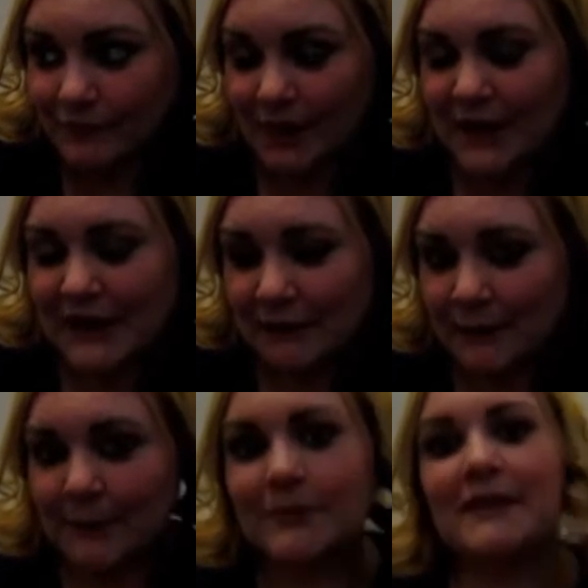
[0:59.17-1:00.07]
And I
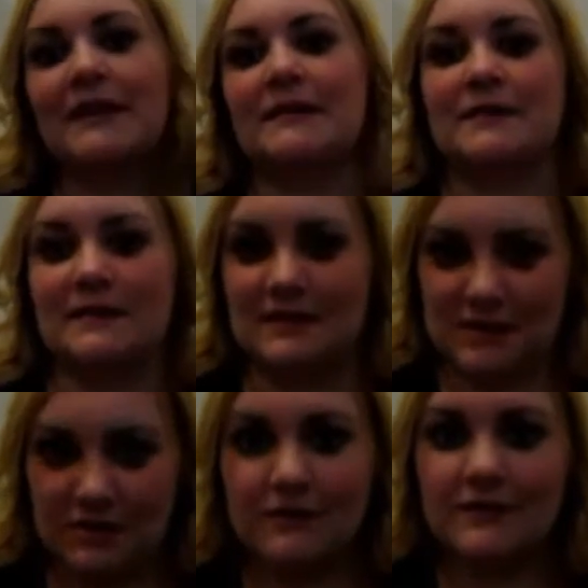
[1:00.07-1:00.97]
remember thinking the
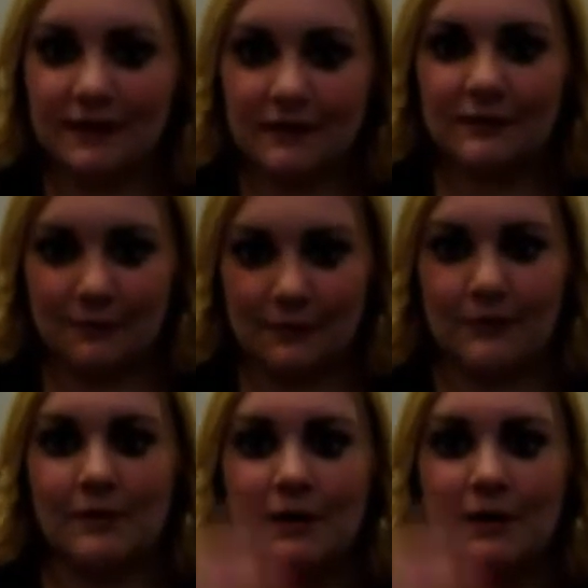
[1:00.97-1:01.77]
teacher is at school